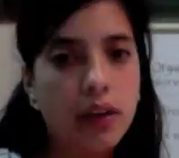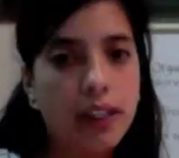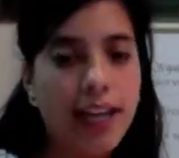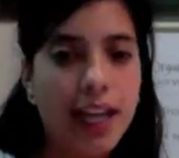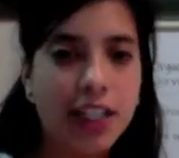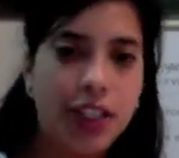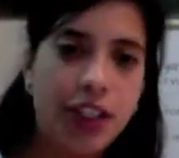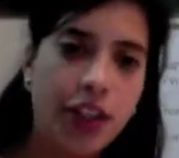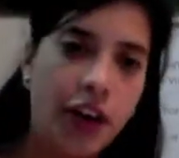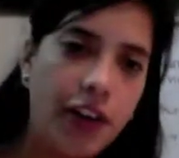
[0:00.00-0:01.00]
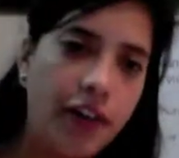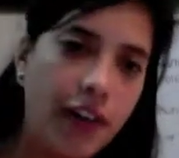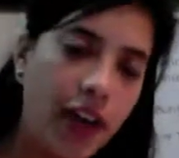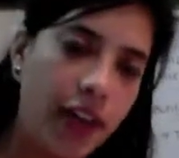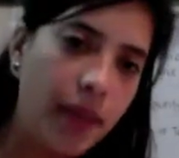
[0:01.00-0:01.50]
get to serve
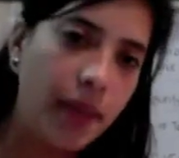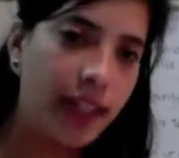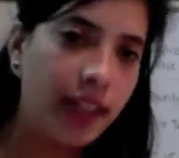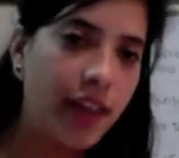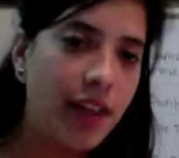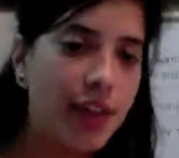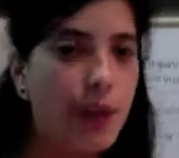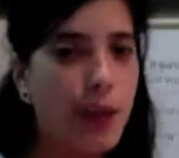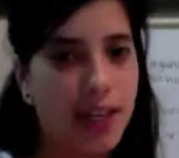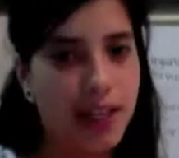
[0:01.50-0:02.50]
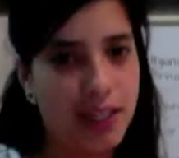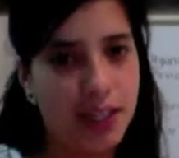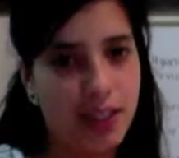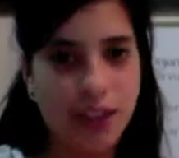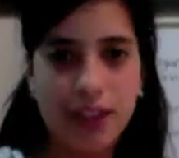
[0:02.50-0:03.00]
the meal the way they
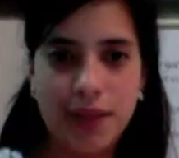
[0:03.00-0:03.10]
should.